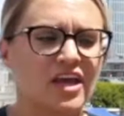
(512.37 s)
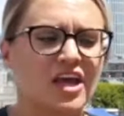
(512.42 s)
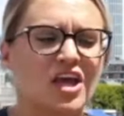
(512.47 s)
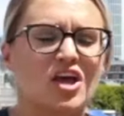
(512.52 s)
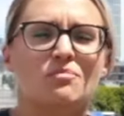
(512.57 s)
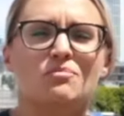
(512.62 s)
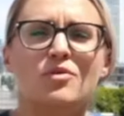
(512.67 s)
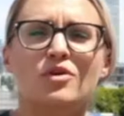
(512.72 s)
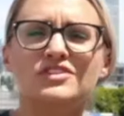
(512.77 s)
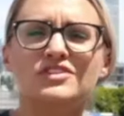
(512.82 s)

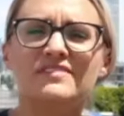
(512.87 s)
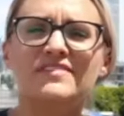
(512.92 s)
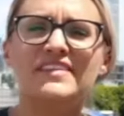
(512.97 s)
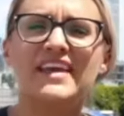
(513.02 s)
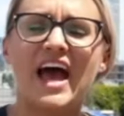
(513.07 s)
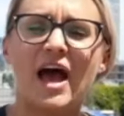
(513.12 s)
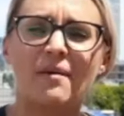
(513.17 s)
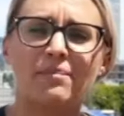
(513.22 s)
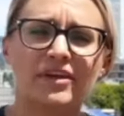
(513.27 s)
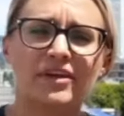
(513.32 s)
Most of the
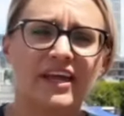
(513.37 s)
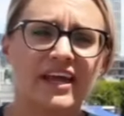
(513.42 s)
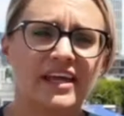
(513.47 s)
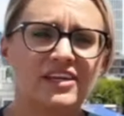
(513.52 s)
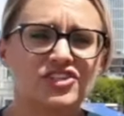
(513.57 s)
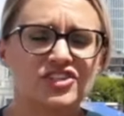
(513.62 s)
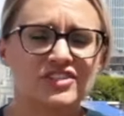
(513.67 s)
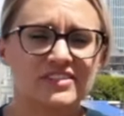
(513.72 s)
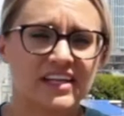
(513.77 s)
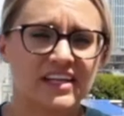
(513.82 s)

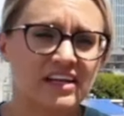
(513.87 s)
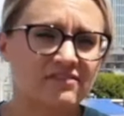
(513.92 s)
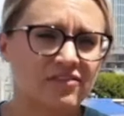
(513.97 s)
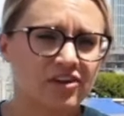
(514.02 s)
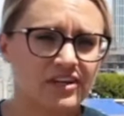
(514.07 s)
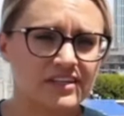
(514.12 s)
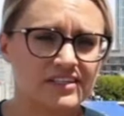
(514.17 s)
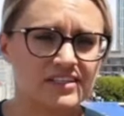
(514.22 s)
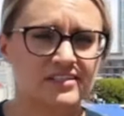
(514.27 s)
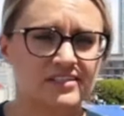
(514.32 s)
applications that I've
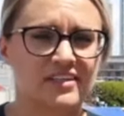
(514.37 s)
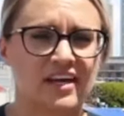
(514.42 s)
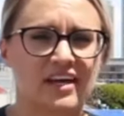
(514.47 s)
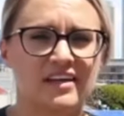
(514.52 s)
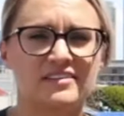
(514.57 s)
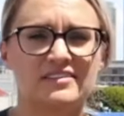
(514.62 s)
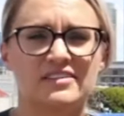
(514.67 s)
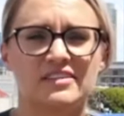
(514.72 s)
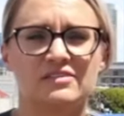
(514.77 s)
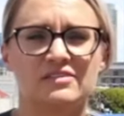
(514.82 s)
already
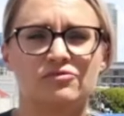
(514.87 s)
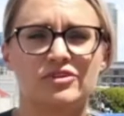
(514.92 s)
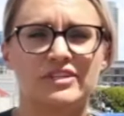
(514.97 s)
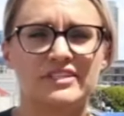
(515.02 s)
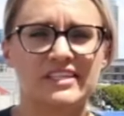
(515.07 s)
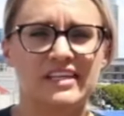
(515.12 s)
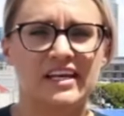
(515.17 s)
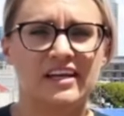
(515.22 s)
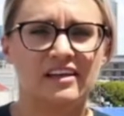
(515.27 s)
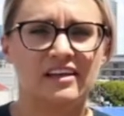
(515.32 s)
discussed in
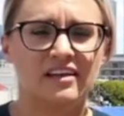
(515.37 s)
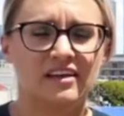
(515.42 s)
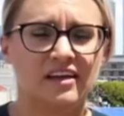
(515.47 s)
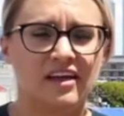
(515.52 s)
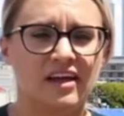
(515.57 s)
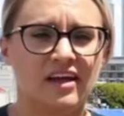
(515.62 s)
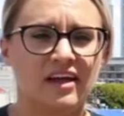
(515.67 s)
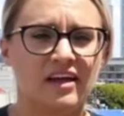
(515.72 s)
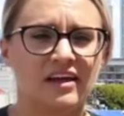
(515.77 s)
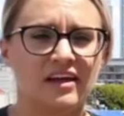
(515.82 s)
retail
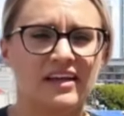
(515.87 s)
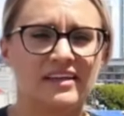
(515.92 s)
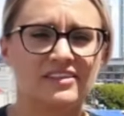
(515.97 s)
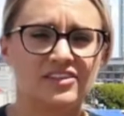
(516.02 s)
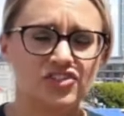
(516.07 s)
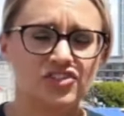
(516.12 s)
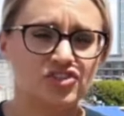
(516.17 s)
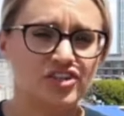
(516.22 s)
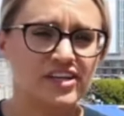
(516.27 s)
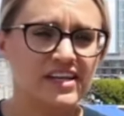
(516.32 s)

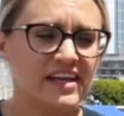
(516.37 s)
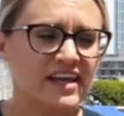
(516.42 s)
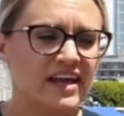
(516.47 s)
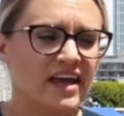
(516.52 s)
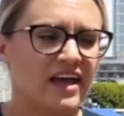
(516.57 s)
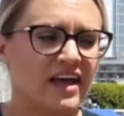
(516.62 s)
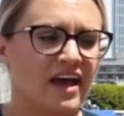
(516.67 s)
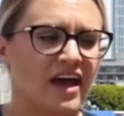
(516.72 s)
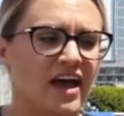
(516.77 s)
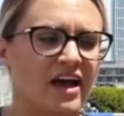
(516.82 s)
industry,
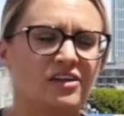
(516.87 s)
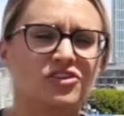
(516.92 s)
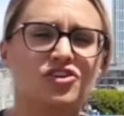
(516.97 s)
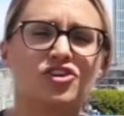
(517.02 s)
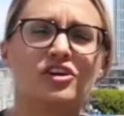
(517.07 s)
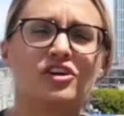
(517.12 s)
neural